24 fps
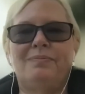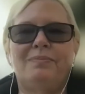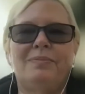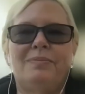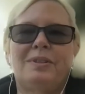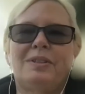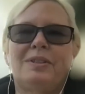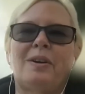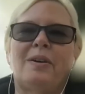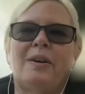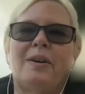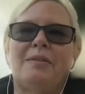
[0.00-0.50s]

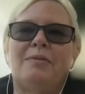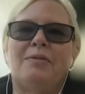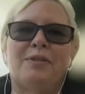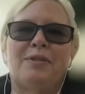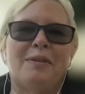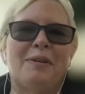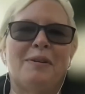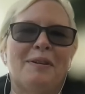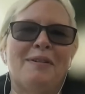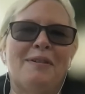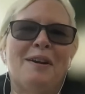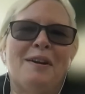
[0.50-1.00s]
sorry,
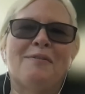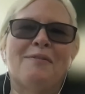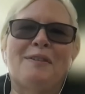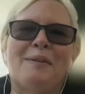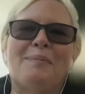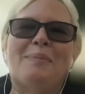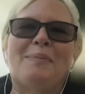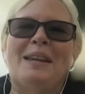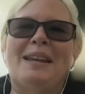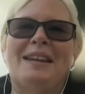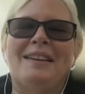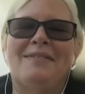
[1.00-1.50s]
from
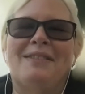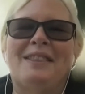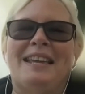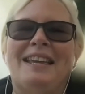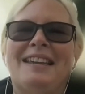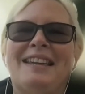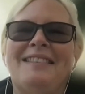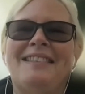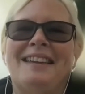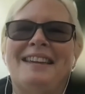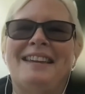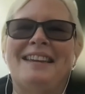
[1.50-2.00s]
the
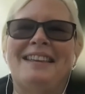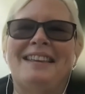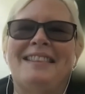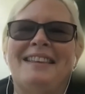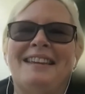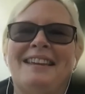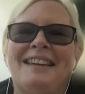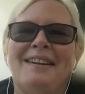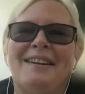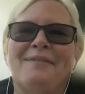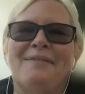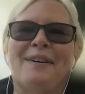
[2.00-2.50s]

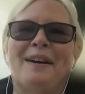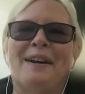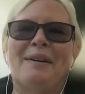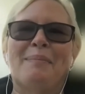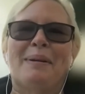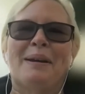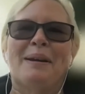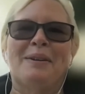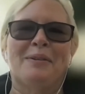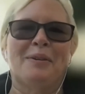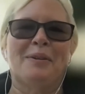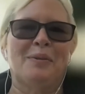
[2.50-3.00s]

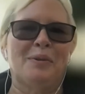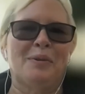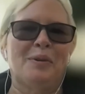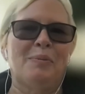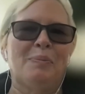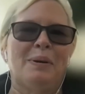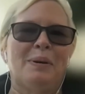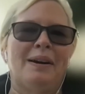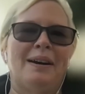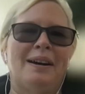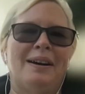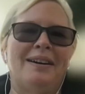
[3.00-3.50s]
environmental group.
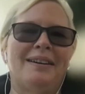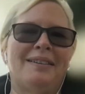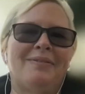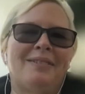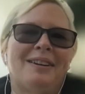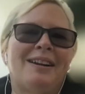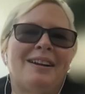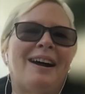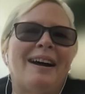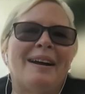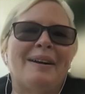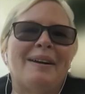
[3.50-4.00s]

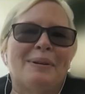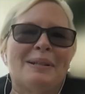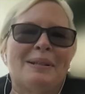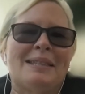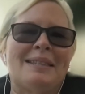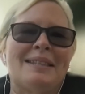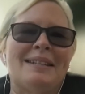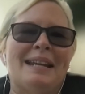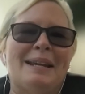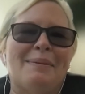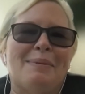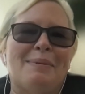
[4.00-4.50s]
Kai, what's
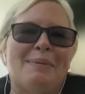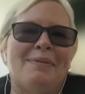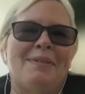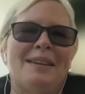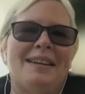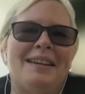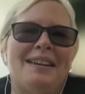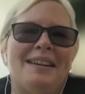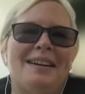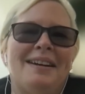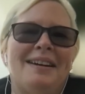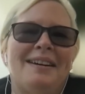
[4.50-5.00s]
the name of
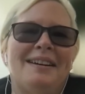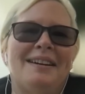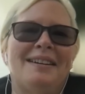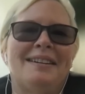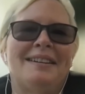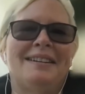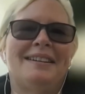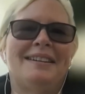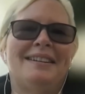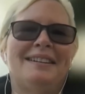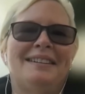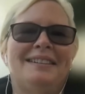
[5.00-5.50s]
the
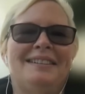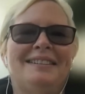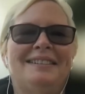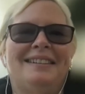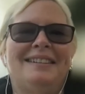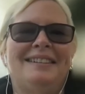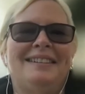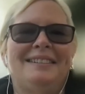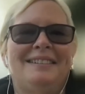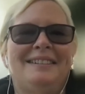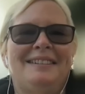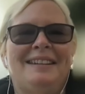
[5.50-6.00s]

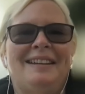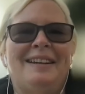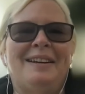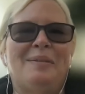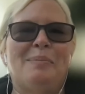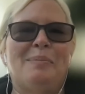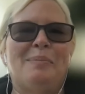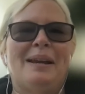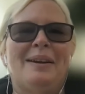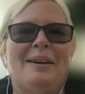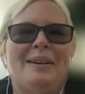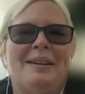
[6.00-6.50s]
help
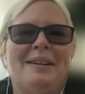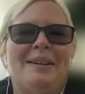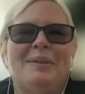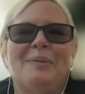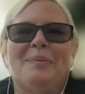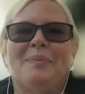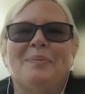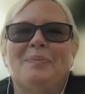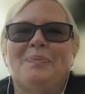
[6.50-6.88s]
me out here?